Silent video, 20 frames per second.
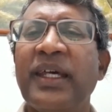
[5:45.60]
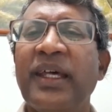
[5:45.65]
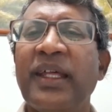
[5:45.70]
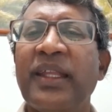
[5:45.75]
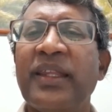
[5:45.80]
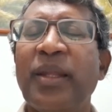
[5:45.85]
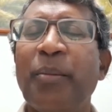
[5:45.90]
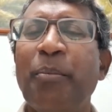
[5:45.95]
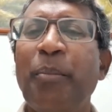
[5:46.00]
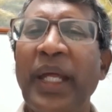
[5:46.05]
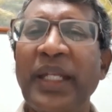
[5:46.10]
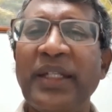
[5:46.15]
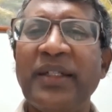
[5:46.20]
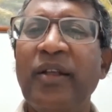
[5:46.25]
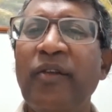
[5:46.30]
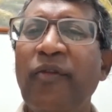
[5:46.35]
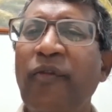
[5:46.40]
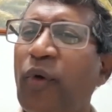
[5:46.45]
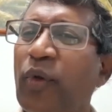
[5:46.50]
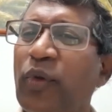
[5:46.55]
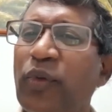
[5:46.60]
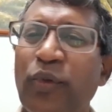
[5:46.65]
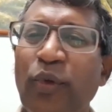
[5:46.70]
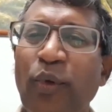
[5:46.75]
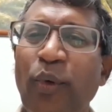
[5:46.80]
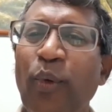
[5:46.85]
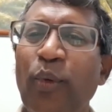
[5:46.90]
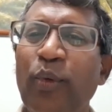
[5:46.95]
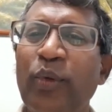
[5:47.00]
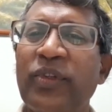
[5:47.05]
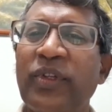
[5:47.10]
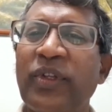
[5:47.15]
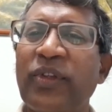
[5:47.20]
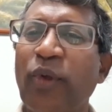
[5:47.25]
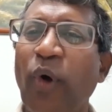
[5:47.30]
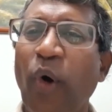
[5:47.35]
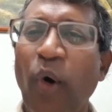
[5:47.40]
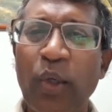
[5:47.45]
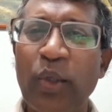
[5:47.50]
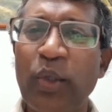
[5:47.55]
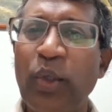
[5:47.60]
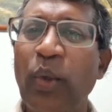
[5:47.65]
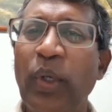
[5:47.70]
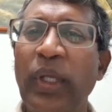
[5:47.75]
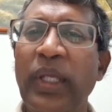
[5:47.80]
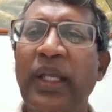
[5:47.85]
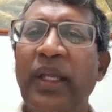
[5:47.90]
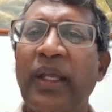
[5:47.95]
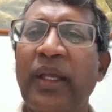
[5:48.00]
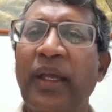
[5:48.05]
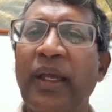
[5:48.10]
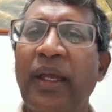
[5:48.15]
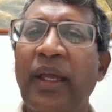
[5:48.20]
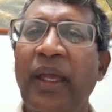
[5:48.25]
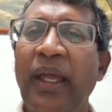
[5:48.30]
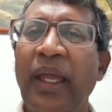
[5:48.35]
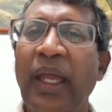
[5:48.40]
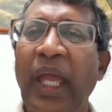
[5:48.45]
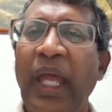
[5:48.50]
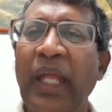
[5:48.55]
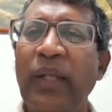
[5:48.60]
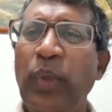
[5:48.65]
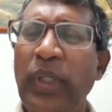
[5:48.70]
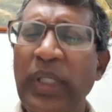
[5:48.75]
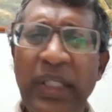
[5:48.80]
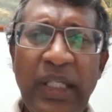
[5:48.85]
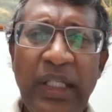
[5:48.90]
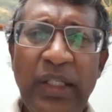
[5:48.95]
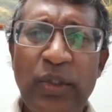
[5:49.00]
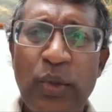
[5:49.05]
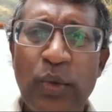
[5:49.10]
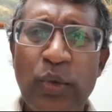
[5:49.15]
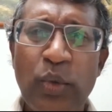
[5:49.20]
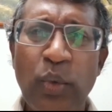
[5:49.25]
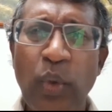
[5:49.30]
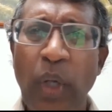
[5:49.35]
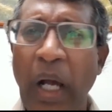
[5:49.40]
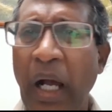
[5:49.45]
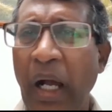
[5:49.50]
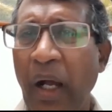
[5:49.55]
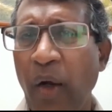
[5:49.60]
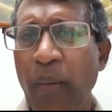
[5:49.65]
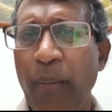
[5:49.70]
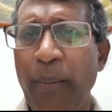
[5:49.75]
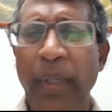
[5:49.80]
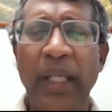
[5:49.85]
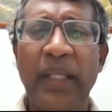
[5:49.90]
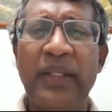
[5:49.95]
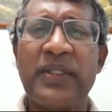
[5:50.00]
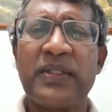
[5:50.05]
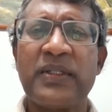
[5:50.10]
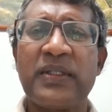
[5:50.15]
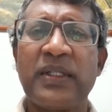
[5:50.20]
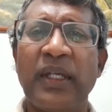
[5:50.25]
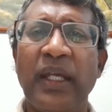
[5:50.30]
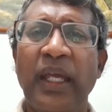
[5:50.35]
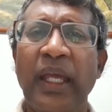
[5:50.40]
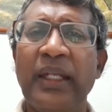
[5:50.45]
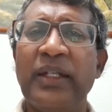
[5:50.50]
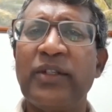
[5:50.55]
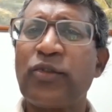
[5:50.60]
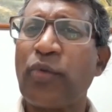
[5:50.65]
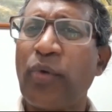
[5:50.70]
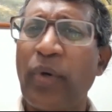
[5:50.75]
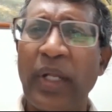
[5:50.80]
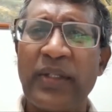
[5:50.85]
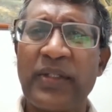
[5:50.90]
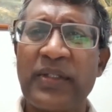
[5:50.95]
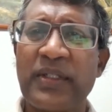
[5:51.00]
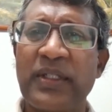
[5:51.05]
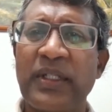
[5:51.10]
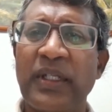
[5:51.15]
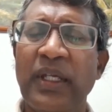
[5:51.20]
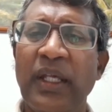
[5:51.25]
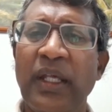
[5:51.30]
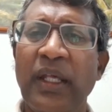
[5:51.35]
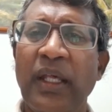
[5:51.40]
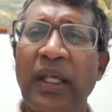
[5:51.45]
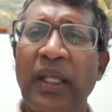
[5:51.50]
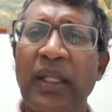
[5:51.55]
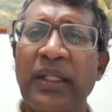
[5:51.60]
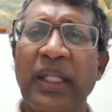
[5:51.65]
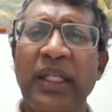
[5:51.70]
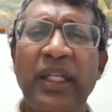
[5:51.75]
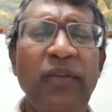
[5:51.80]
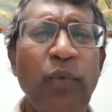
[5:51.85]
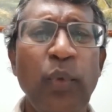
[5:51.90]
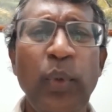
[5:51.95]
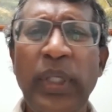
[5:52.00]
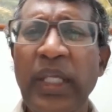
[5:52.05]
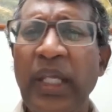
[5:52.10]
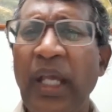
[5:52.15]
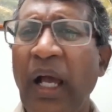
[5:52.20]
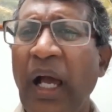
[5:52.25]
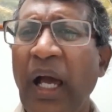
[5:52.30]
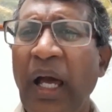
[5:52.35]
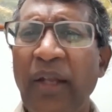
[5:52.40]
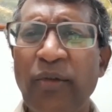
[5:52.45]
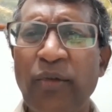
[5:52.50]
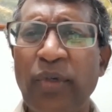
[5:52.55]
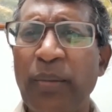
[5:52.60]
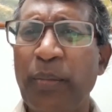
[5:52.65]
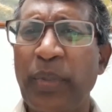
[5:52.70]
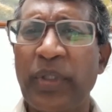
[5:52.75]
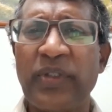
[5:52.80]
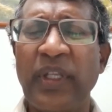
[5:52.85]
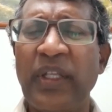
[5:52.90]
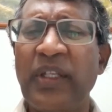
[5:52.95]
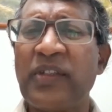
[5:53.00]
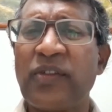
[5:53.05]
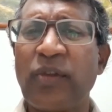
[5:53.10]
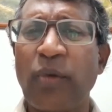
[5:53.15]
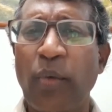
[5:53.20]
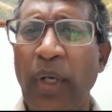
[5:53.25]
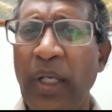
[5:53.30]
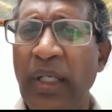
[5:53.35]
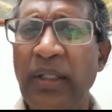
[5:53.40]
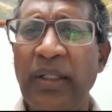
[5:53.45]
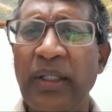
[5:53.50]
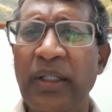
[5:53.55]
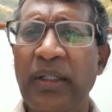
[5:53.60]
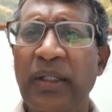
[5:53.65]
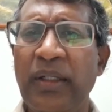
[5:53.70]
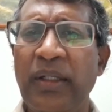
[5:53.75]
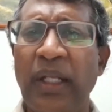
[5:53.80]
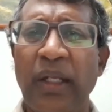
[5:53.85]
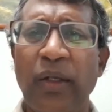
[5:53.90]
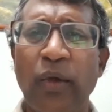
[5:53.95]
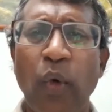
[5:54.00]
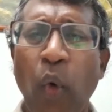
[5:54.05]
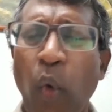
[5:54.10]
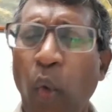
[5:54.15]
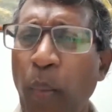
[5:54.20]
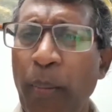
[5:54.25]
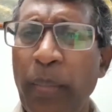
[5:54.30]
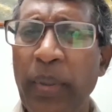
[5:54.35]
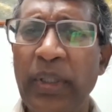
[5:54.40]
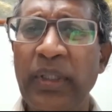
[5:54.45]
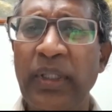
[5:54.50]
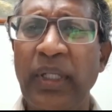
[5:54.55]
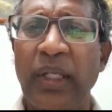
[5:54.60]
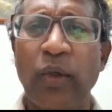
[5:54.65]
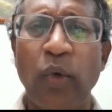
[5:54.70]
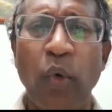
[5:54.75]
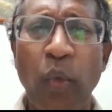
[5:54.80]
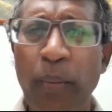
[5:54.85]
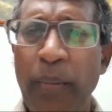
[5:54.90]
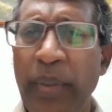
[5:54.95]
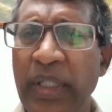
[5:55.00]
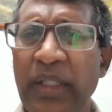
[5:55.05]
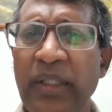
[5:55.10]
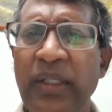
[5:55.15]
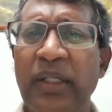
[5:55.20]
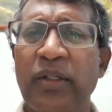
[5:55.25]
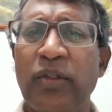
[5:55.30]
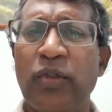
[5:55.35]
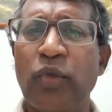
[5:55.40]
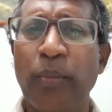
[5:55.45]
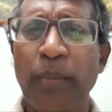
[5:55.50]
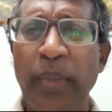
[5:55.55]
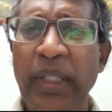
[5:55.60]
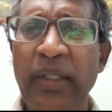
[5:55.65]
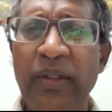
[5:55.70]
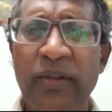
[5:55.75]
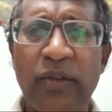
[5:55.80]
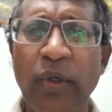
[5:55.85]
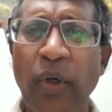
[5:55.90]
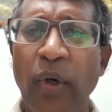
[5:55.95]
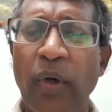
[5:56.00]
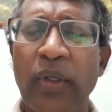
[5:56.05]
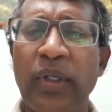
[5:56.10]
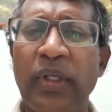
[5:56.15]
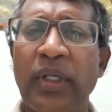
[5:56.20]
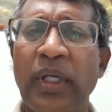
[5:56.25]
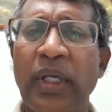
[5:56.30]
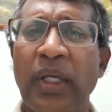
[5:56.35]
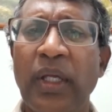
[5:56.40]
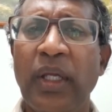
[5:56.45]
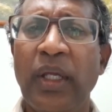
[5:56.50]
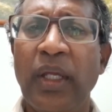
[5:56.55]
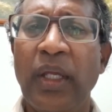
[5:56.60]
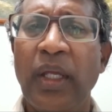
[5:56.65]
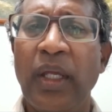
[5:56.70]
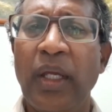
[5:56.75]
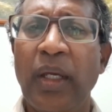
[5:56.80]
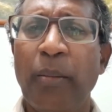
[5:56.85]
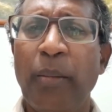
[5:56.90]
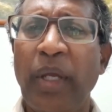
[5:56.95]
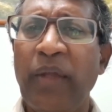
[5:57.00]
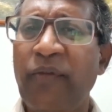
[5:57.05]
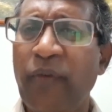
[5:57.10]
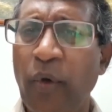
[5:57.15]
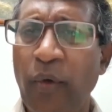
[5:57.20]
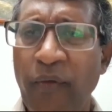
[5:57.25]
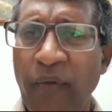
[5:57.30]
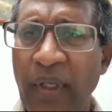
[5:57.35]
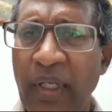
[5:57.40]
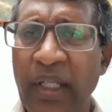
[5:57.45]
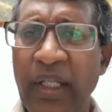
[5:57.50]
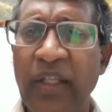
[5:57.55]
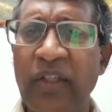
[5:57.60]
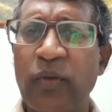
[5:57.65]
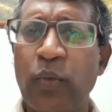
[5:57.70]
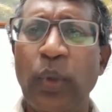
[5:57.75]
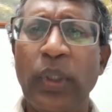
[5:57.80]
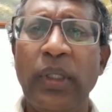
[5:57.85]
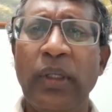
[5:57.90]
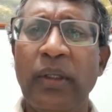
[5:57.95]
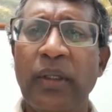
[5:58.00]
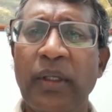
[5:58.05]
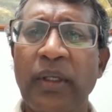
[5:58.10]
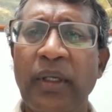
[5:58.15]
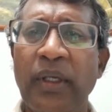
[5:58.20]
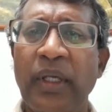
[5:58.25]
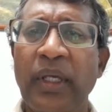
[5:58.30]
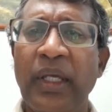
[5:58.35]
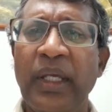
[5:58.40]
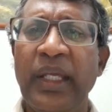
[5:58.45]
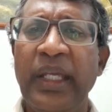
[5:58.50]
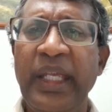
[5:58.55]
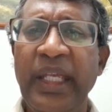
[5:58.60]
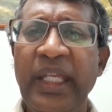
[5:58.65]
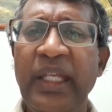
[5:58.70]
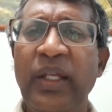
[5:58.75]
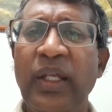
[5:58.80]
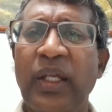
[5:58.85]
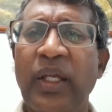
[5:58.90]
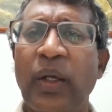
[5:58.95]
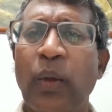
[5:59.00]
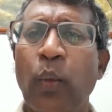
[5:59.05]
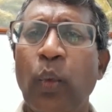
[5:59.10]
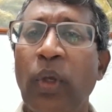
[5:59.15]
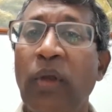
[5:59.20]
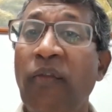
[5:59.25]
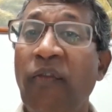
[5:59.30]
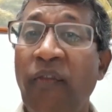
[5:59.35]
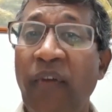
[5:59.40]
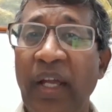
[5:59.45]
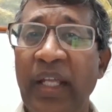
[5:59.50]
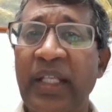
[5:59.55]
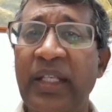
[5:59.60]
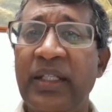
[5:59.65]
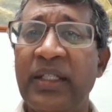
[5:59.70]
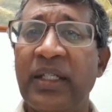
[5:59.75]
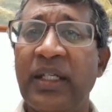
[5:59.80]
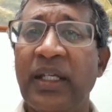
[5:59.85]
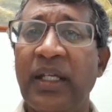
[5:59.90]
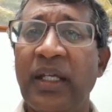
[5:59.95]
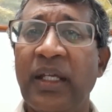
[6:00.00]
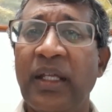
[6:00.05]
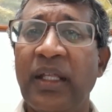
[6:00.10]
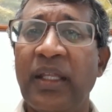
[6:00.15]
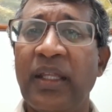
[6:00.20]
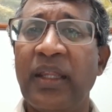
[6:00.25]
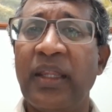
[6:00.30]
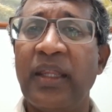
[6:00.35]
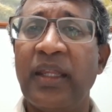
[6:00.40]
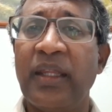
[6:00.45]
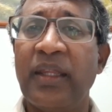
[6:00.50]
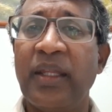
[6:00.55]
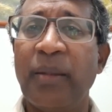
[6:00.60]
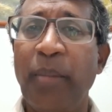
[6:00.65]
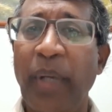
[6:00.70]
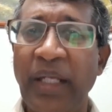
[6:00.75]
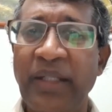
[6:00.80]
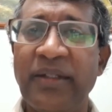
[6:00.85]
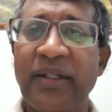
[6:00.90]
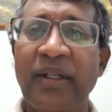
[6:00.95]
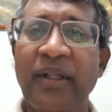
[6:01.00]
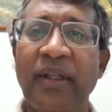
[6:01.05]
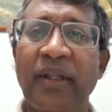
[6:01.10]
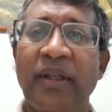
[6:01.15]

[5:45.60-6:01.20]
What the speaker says: the battle for souls is ongoing, and we need to do our best and trust that if we are 100% surrendered and open and obedient to please God by fulfilling his will, he will fight the battle